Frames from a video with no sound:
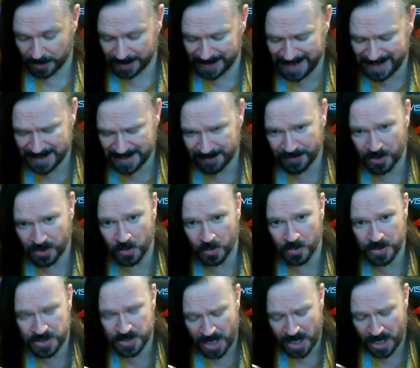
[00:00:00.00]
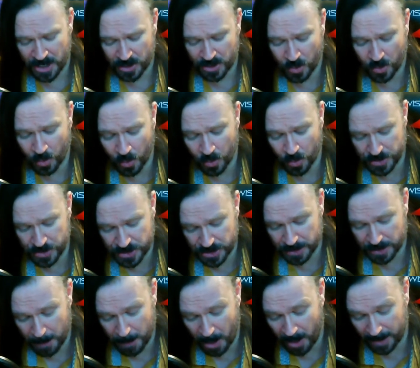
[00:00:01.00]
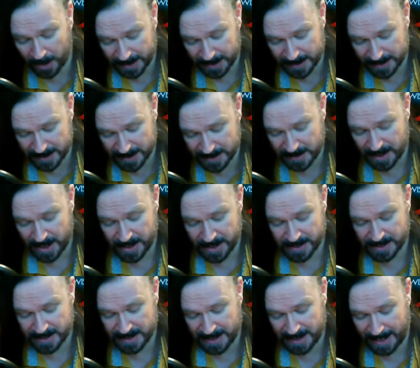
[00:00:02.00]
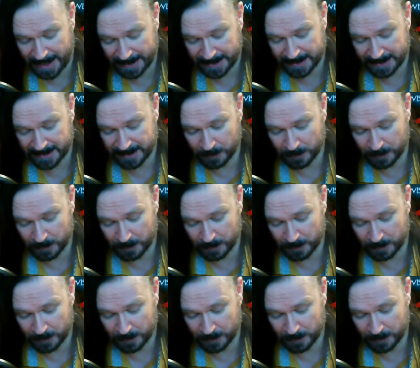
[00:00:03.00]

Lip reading: And this, of course, caused the markets to tank.